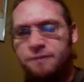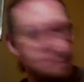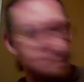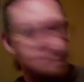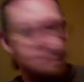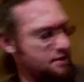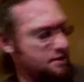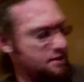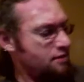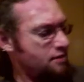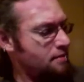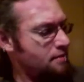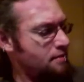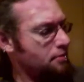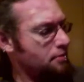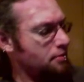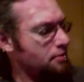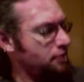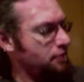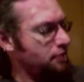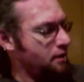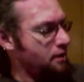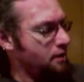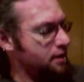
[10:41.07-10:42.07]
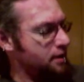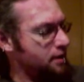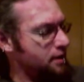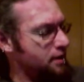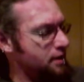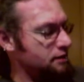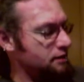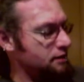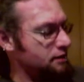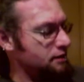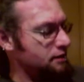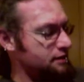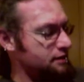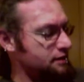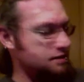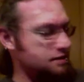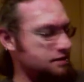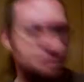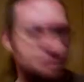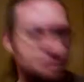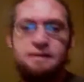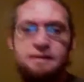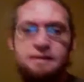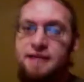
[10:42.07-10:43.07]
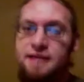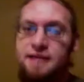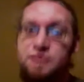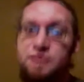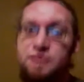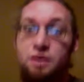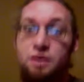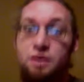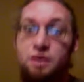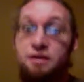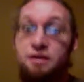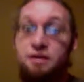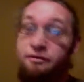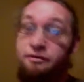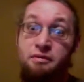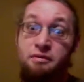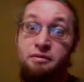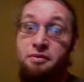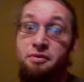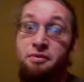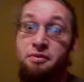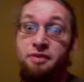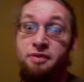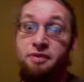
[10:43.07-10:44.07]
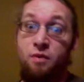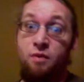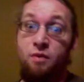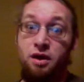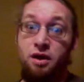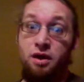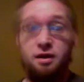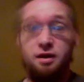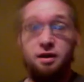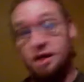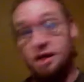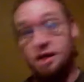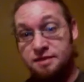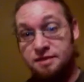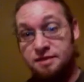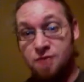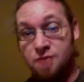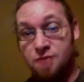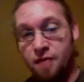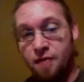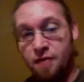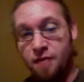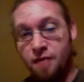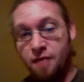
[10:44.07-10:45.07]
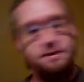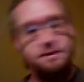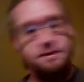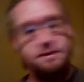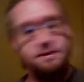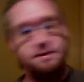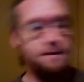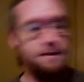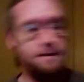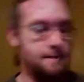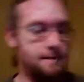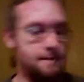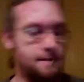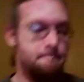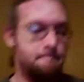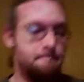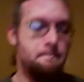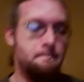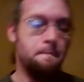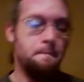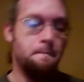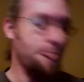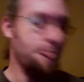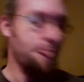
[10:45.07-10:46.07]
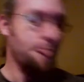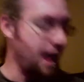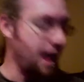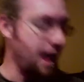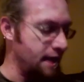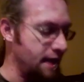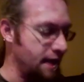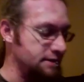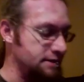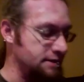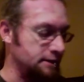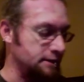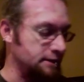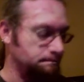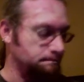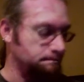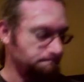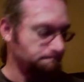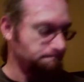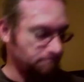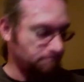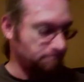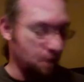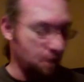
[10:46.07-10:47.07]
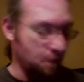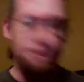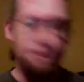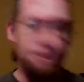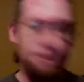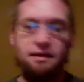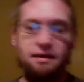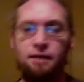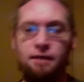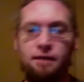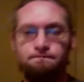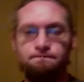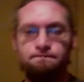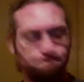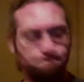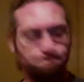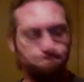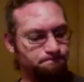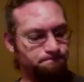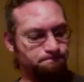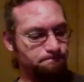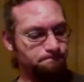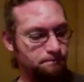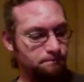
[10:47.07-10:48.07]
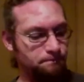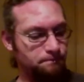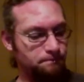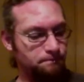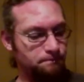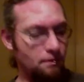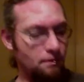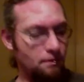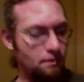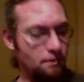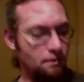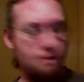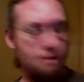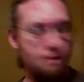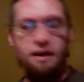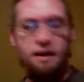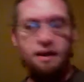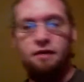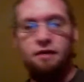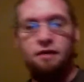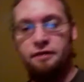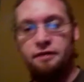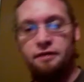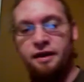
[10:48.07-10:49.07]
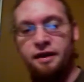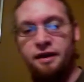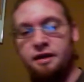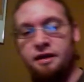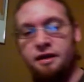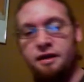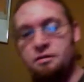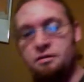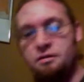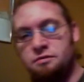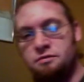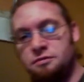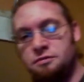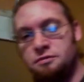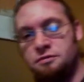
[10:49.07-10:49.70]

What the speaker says: my birthday weekend, because that's what I did for my birthday weekend. Got some comics. And I picked it up. Right here. Here you go.